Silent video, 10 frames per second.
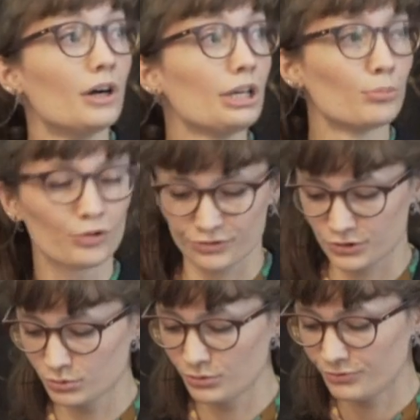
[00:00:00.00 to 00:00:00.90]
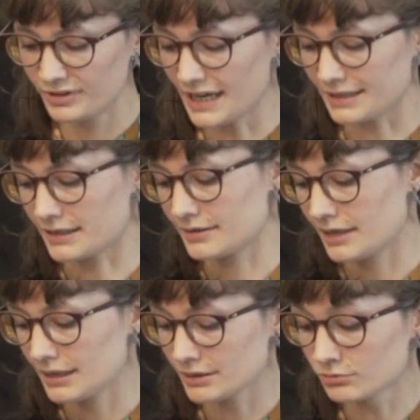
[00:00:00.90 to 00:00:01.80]
He moved to
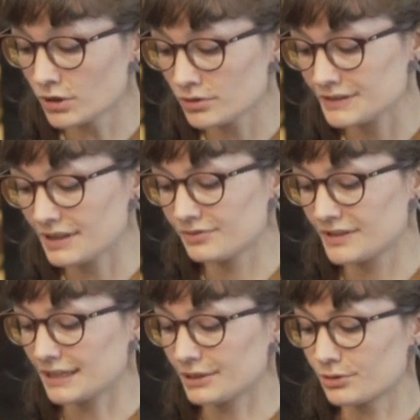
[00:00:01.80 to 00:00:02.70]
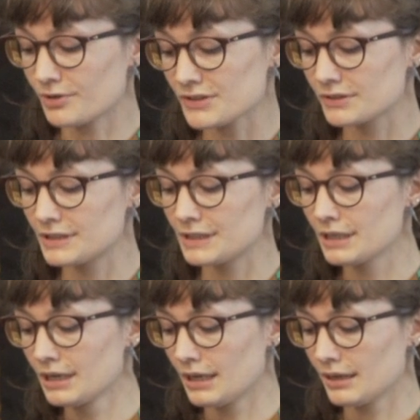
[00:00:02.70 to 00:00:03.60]
Vienna and enrolled at Vienna University
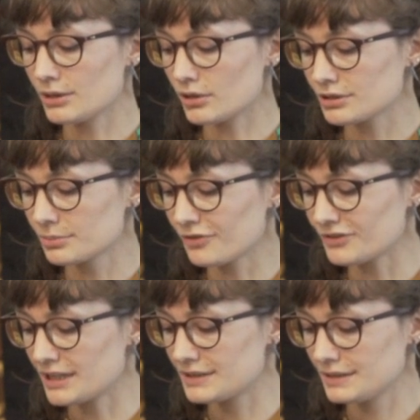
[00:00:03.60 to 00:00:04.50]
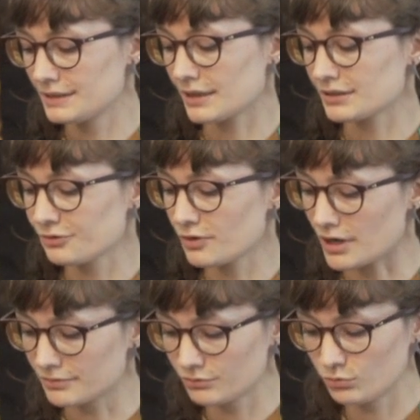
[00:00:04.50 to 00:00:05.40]
in the autumn of
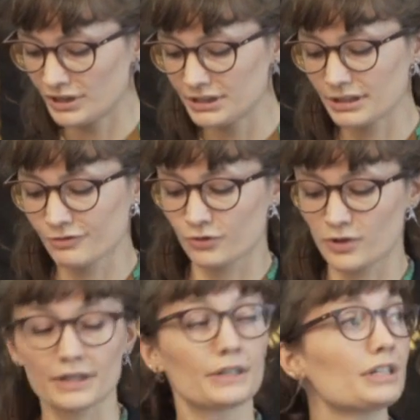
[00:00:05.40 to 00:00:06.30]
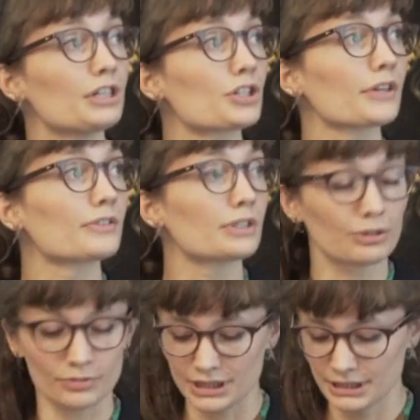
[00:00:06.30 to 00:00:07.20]
1894, reading for a teacher's
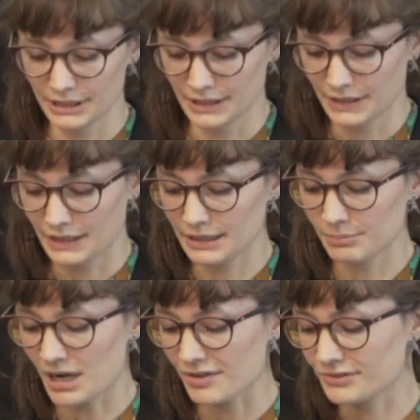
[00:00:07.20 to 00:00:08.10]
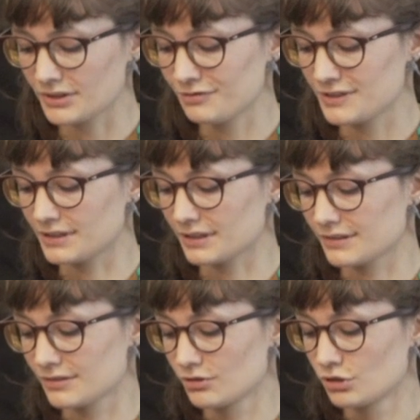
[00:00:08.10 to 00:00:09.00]
degree in maths and physics.